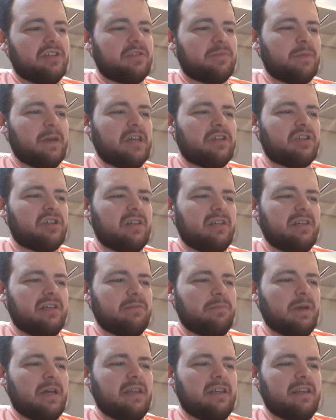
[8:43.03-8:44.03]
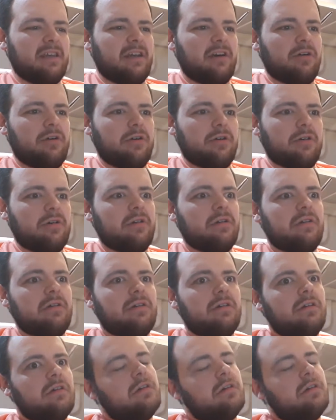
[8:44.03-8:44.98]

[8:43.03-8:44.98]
especially depending on